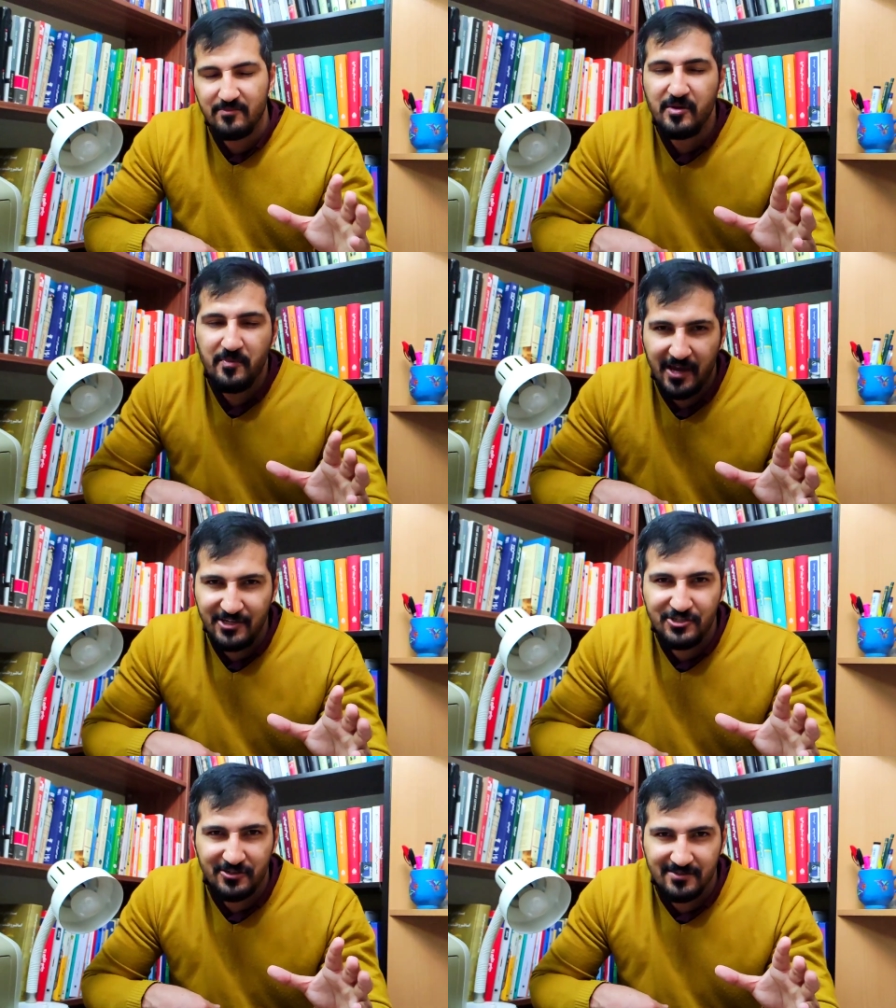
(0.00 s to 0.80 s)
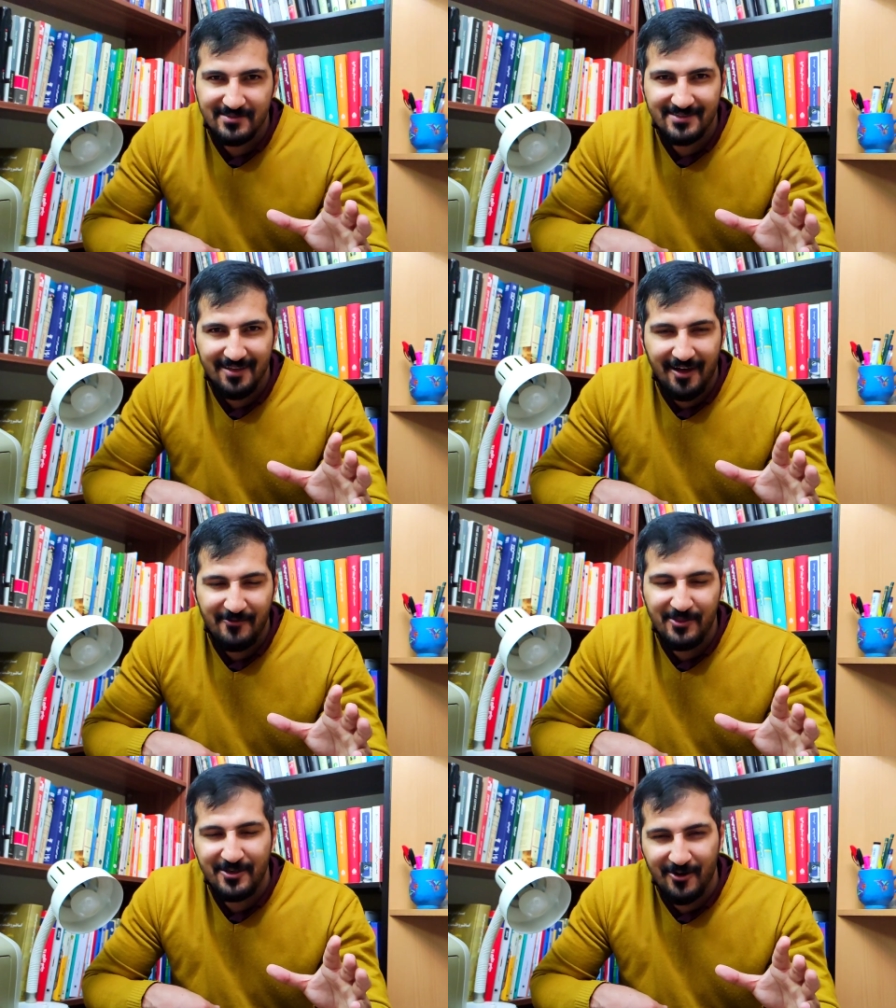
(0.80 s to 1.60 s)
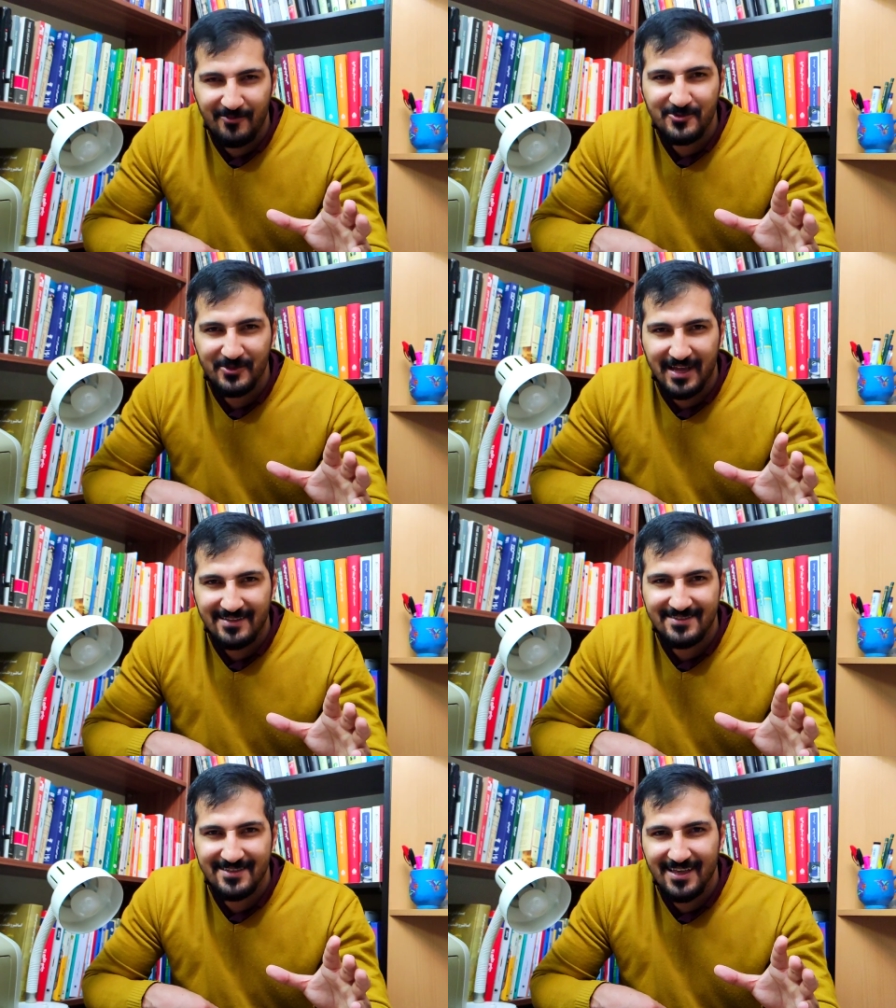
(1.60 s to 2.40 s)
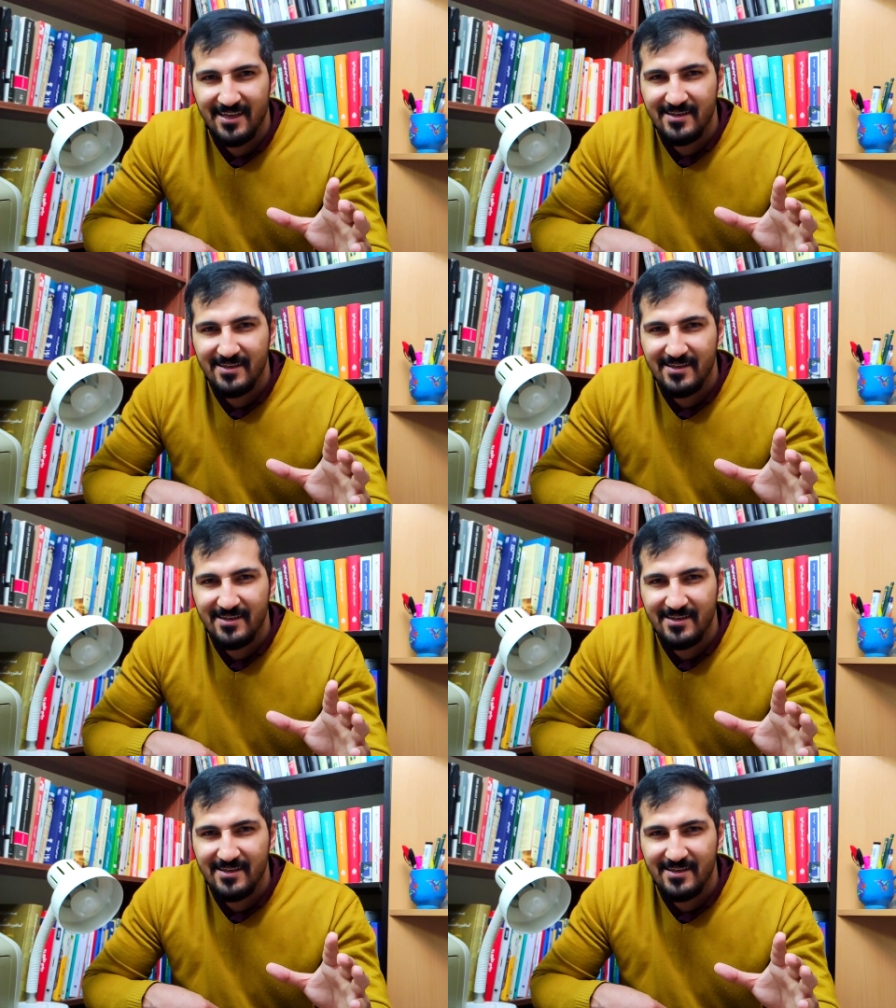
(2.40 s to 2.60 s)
be patient, I will come to that